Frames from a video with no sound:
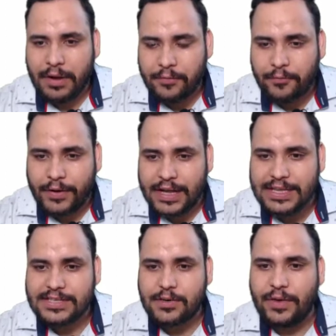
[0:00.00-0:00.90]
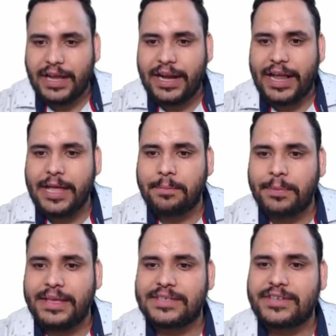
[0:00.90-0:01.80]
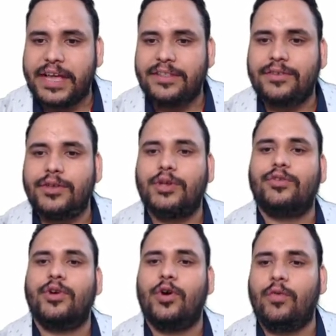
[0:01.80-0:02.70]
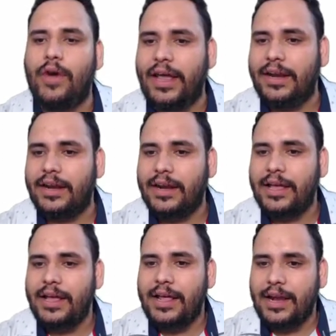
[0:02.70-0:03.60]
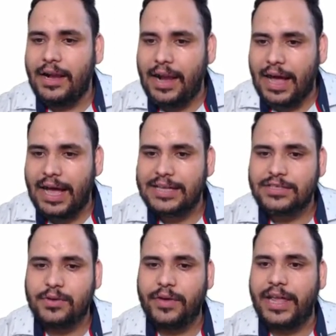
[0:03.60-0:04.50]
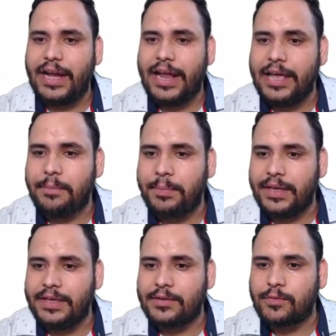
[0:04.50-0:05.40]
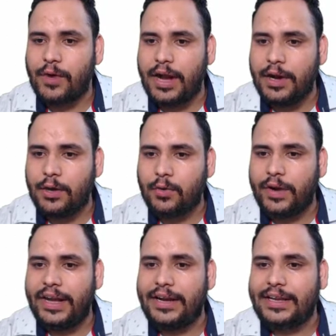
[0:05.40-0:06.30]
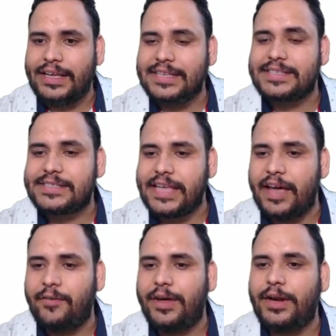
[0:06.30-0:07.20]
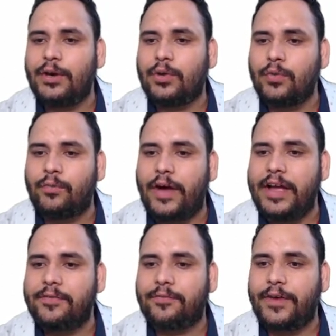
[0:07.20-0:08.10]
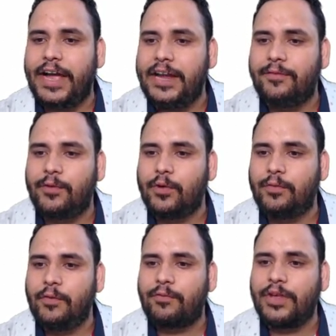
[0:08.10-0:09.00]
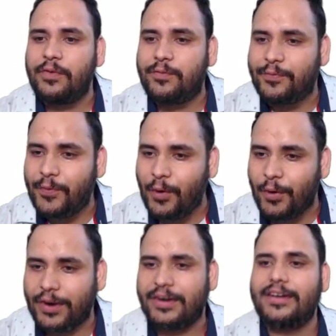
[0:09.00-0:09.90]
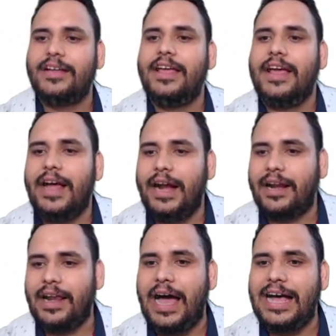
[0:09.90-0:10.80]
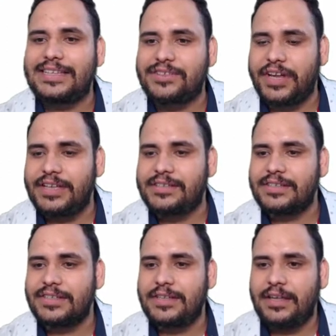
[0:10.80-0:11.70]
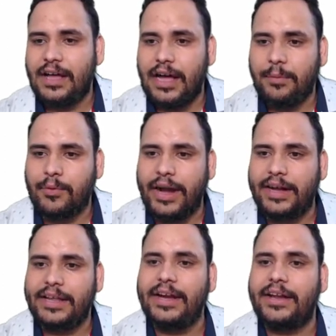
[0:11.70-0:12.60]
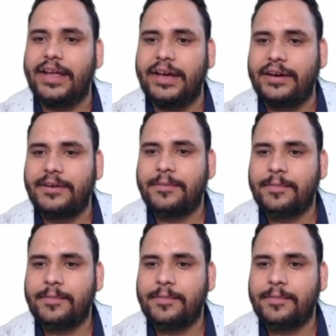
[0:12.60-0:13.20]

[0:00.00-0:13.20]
My first valid IP is 10.0.0.1. Last valid IP is 127.255.254. And the last is, I'm writing it here,